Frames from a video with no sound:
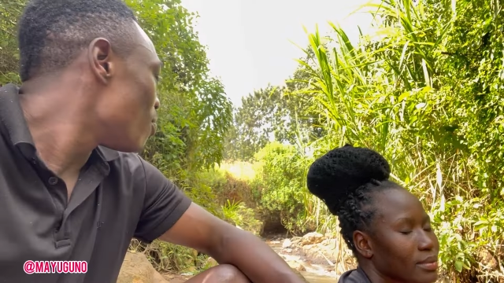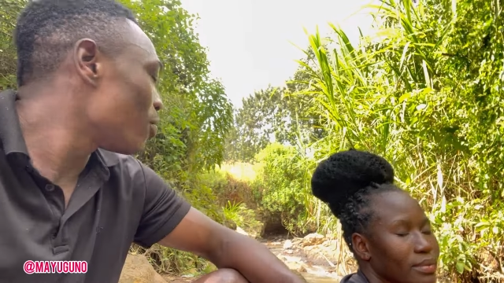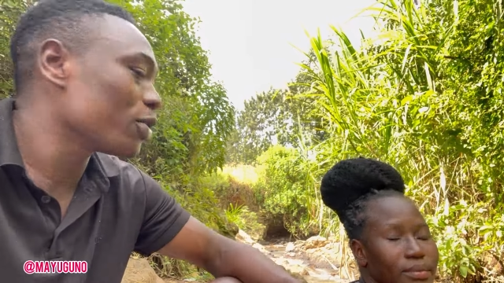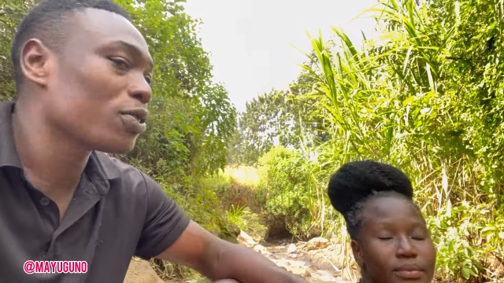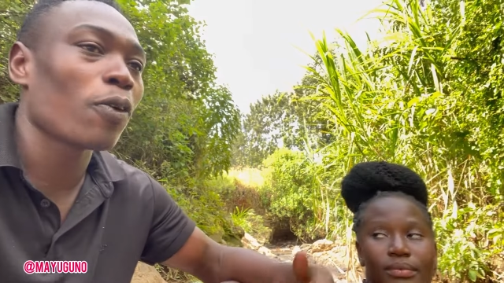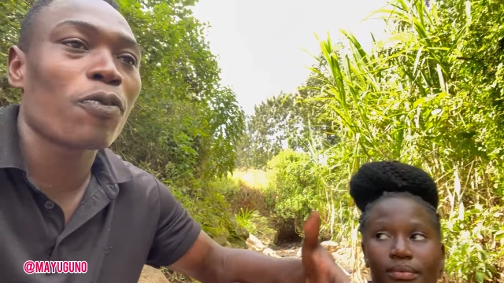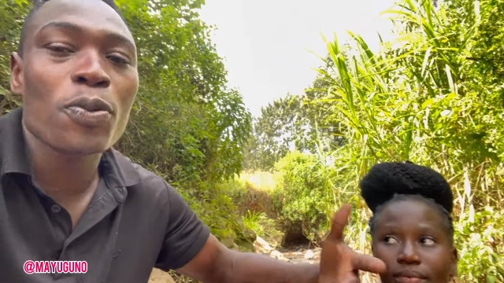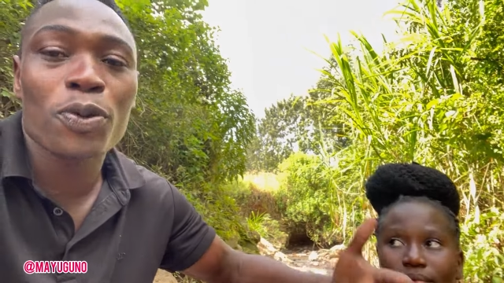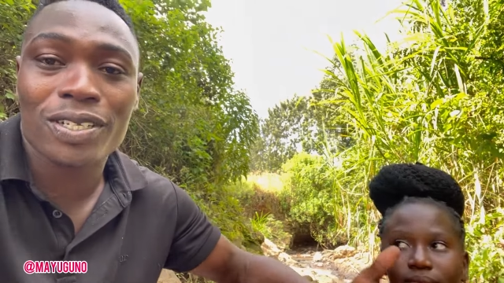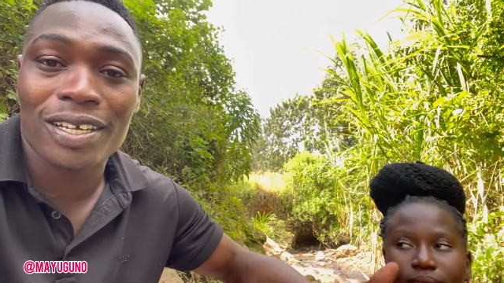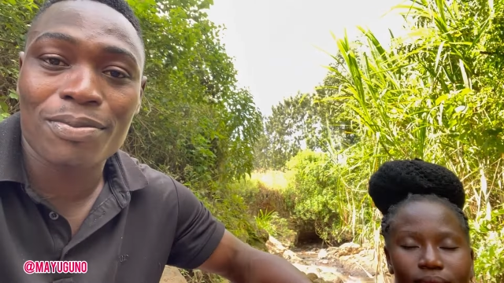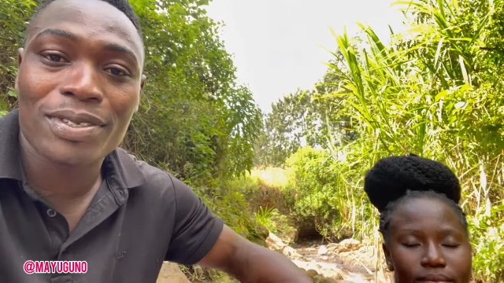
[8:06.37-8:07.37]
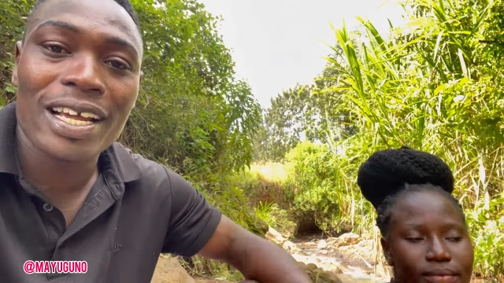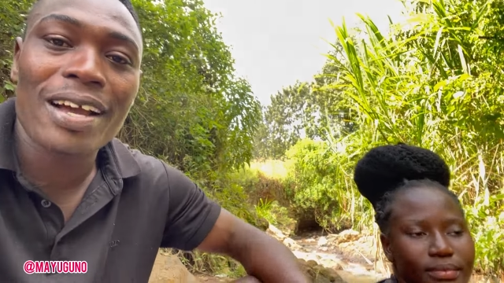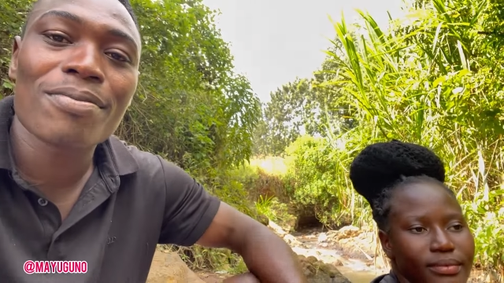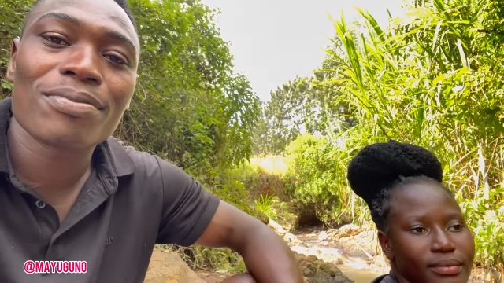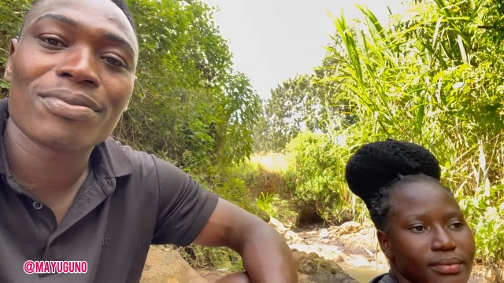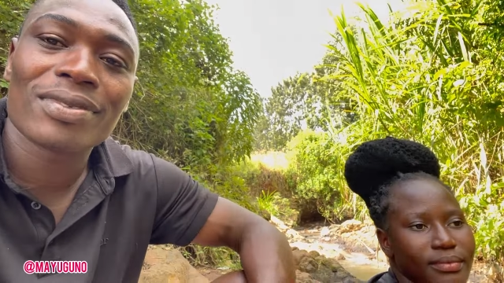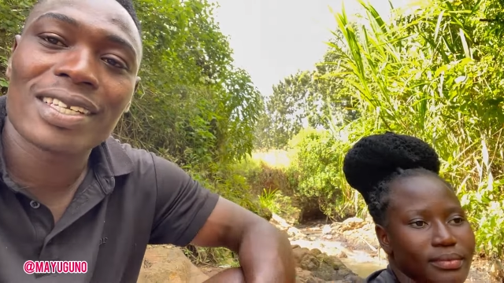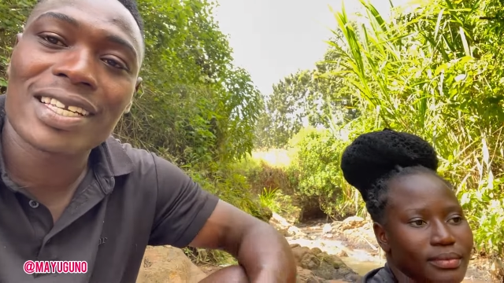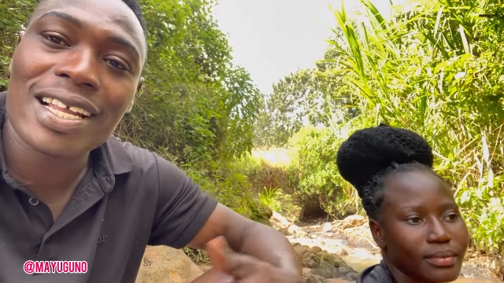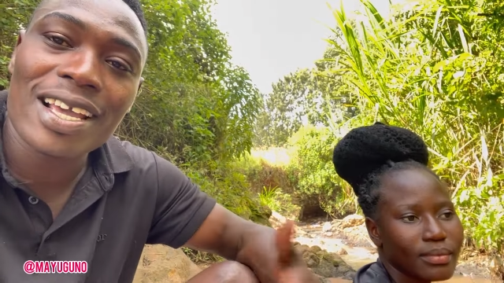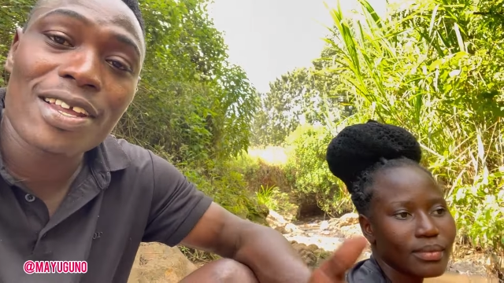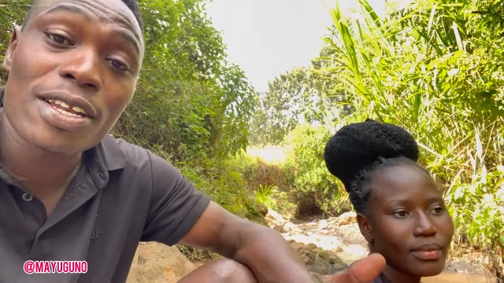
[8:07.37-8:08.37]
Speaker 1: Most of people sometimes
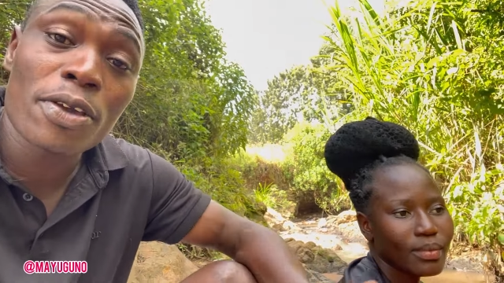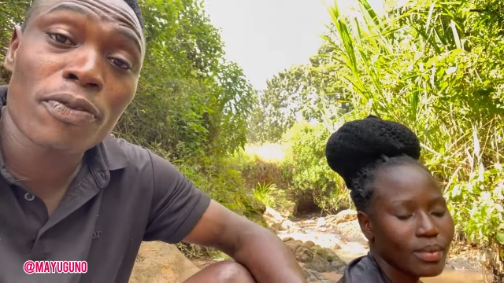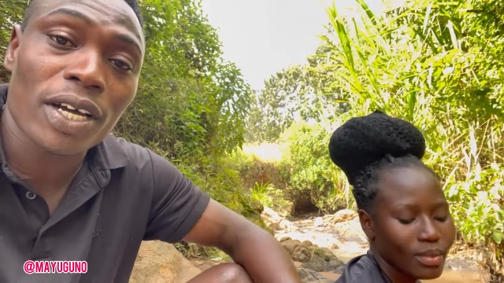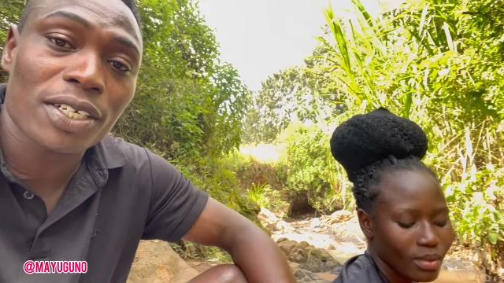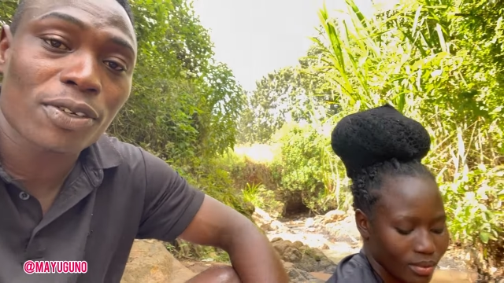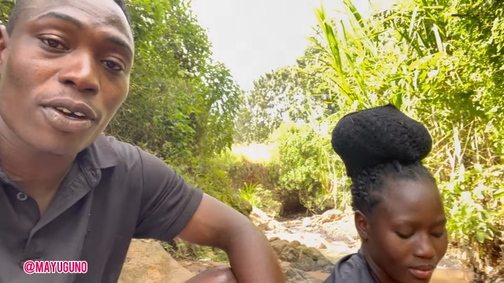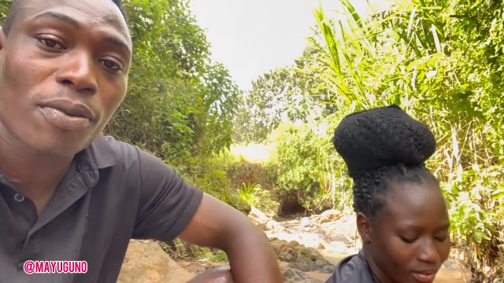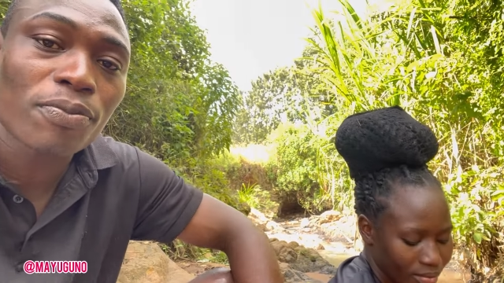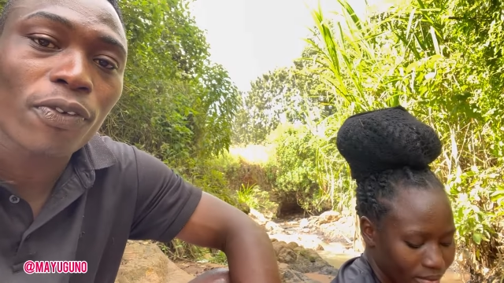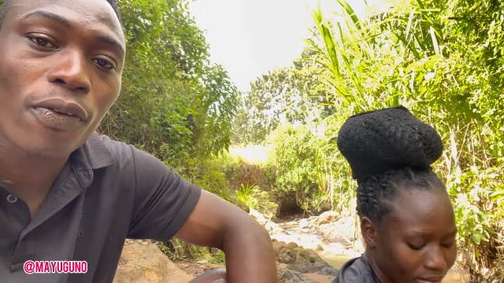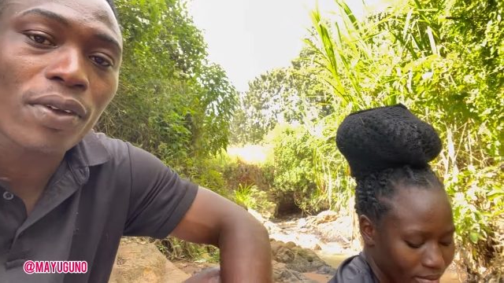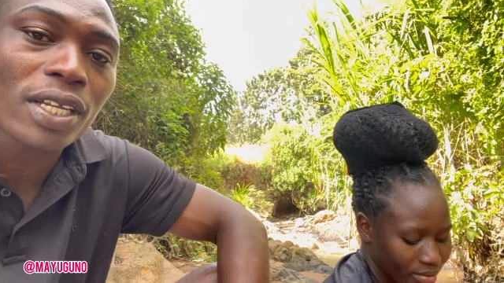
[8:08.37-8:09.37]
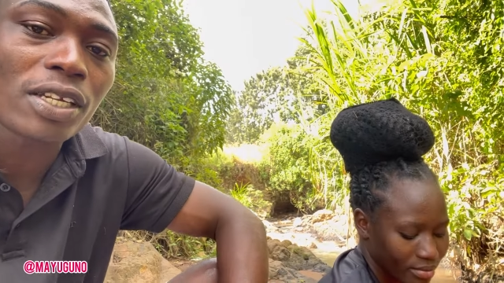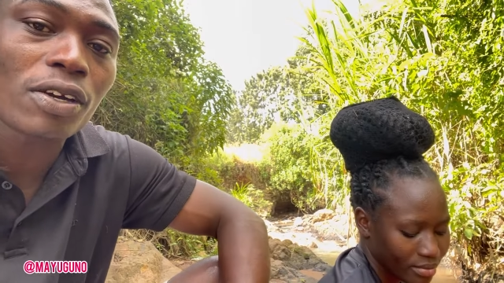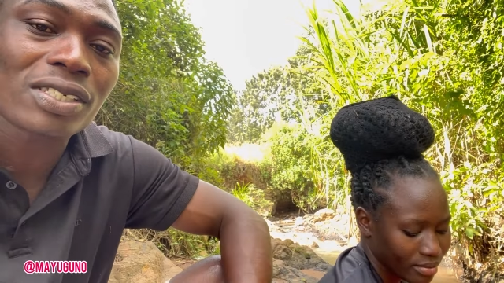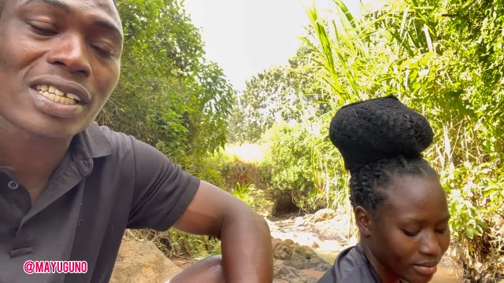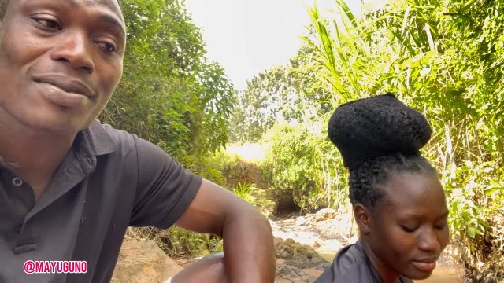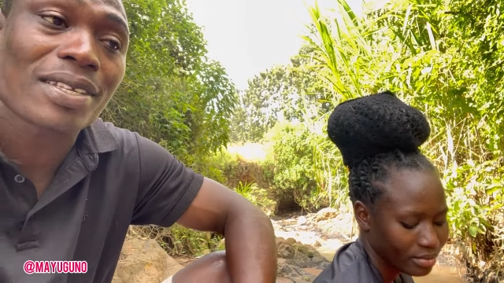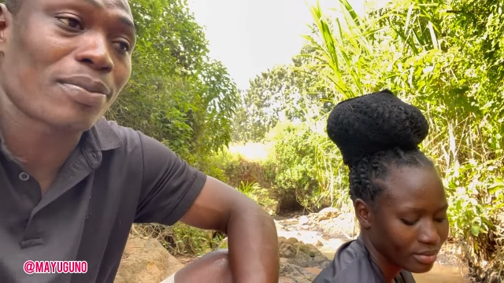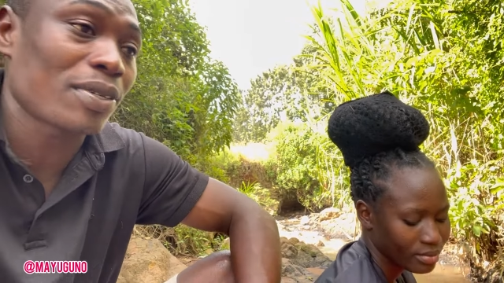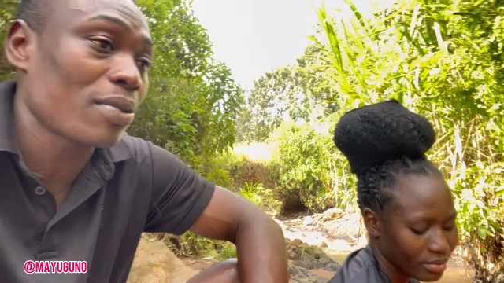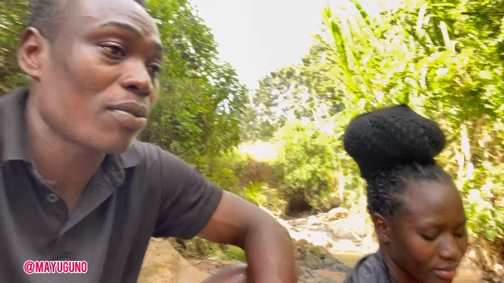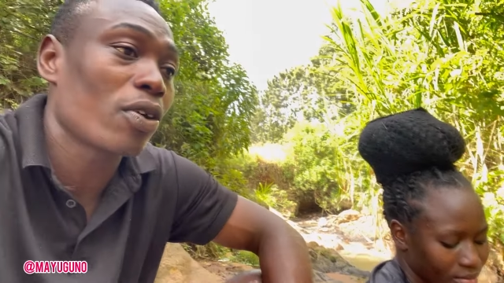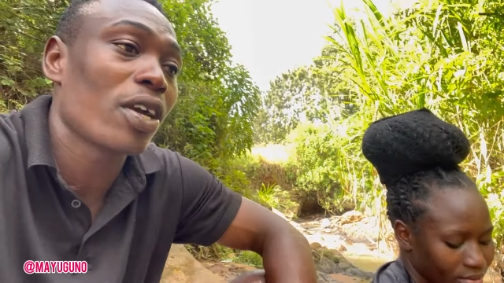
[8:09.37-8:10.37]
live at home for very long time,
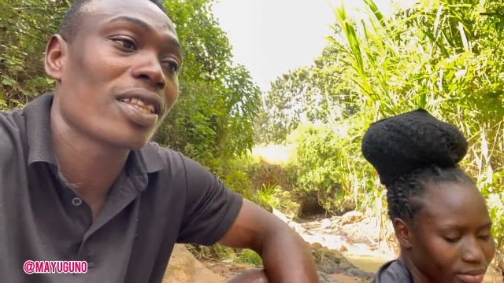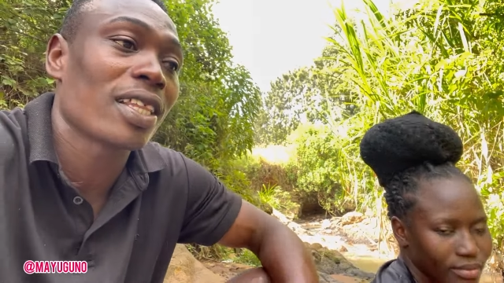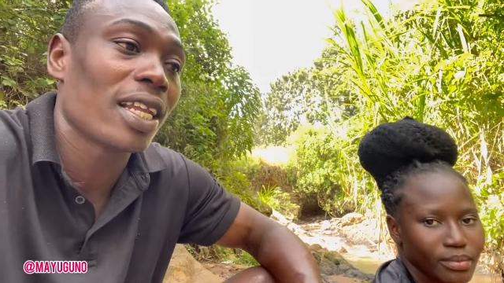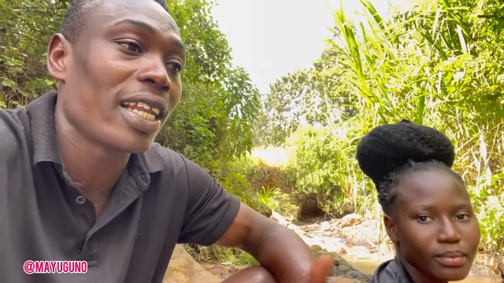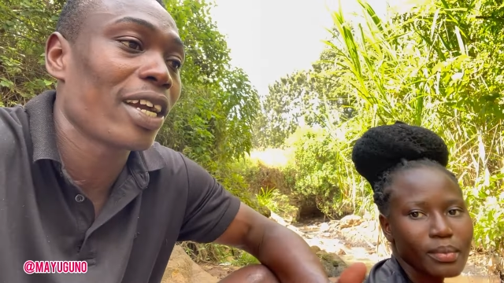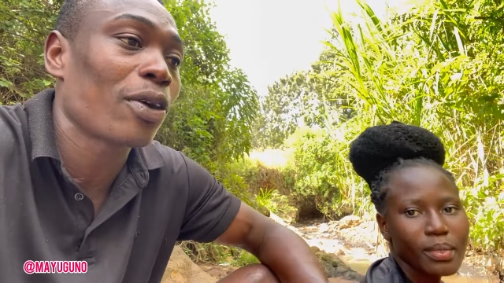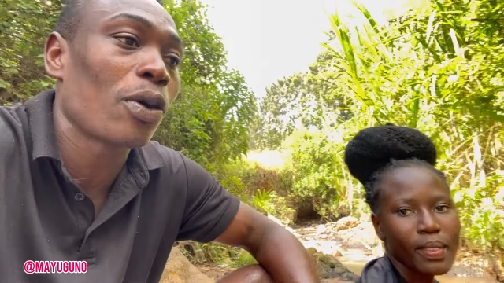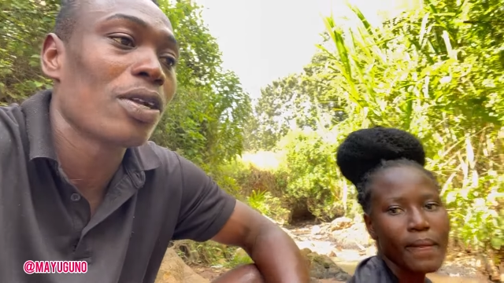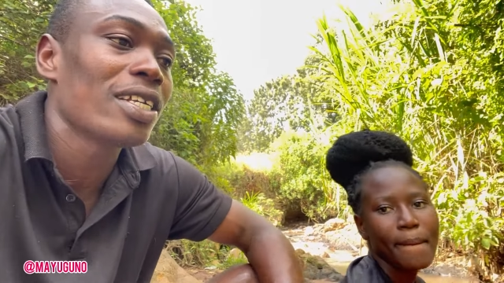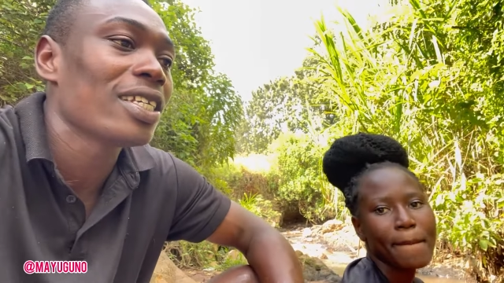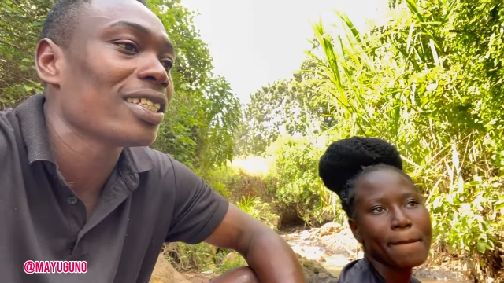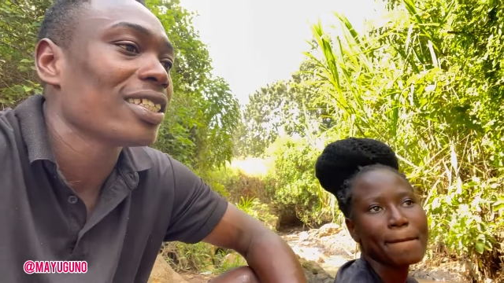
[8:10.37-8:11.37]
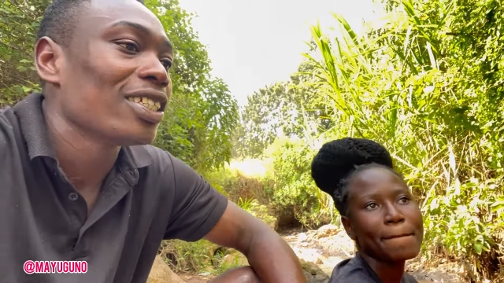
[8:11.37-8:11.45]
sometimes go in the lake only